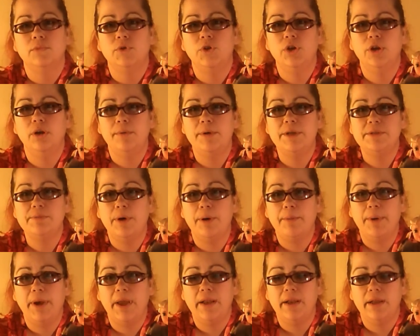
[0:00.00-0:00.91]
You're going to be
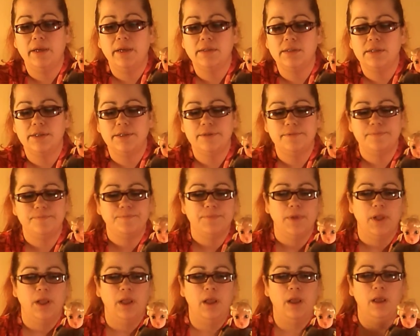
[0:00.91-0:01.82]
spray painting it soon.
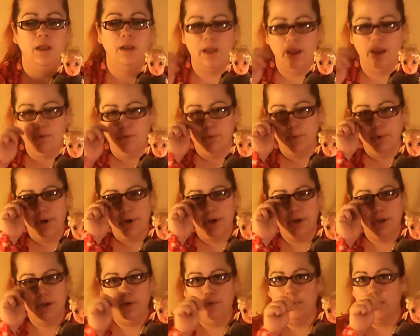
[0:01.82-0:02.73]
Now what we're going
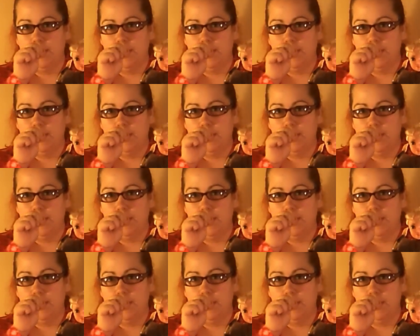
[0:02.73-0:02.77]
to do